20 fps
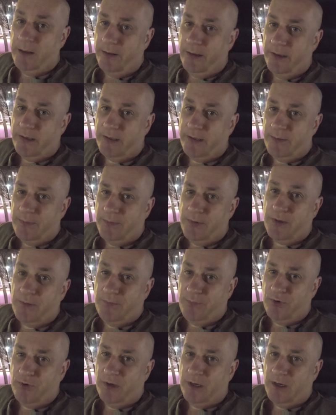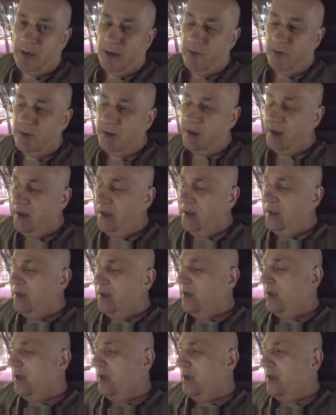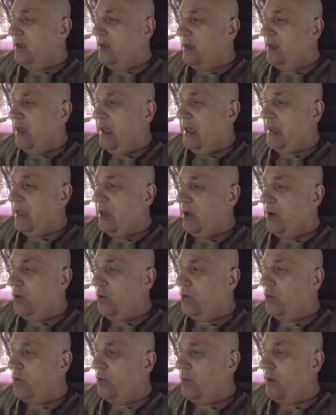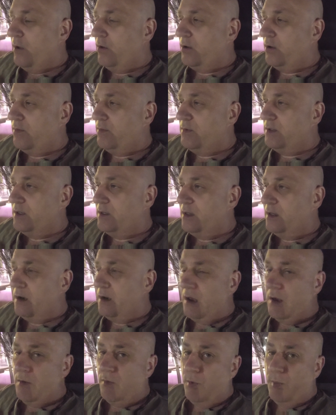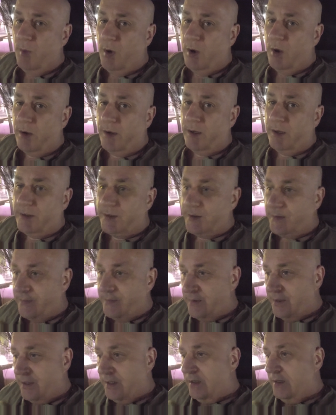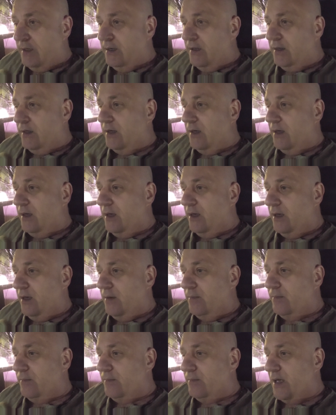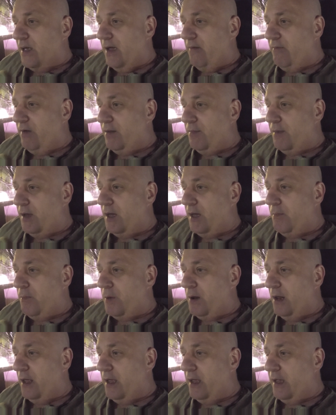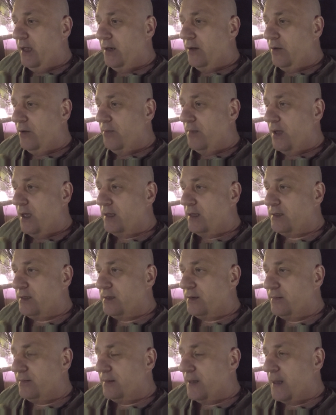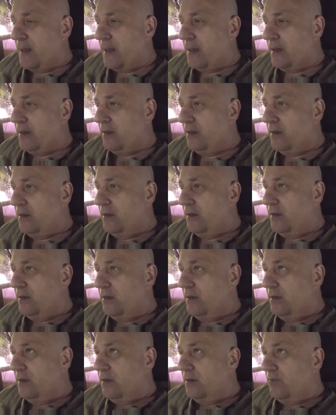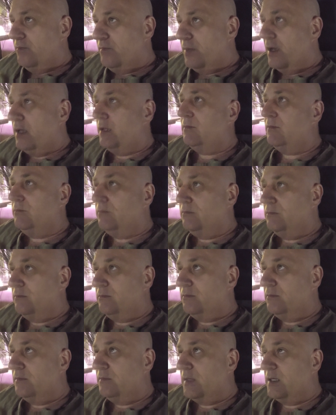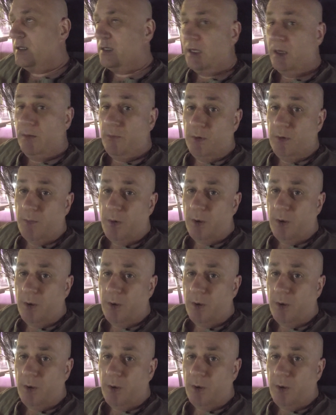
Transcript: this was pretty close. Hey ho, welcome to the global markets. Heavily manipulated en masse. But let's keep it